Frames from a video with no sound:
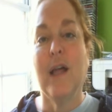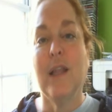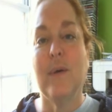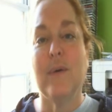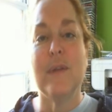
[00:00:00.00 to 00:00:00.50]

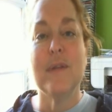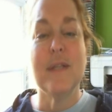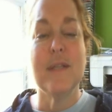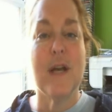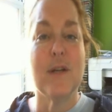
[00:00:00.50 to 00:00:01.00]
Hello, this
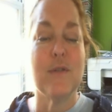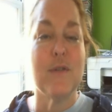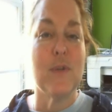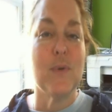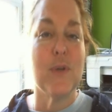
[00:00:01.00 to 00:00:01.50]
is Dr.
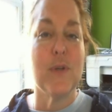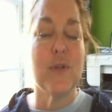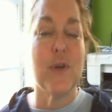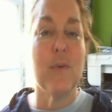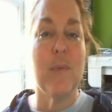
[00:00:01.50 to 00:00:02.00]
Victoria
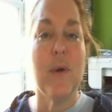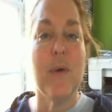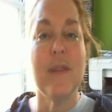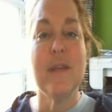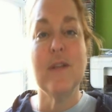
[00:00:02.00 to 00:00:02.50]
Skirbo,
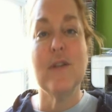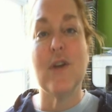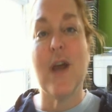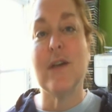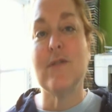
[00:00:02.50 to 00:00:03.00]
and this is your
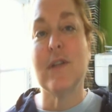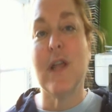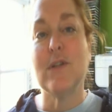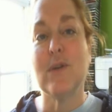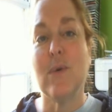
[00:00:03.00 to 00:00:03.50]

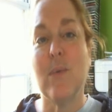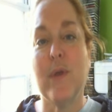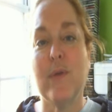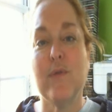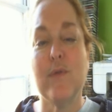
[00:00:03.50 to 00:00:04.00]
astrological
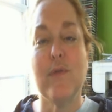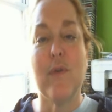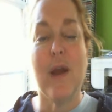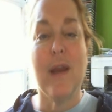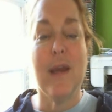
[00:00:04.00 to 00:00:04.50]
weather for
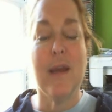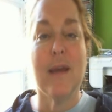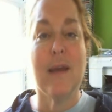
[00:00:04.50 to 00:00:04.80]
Friday,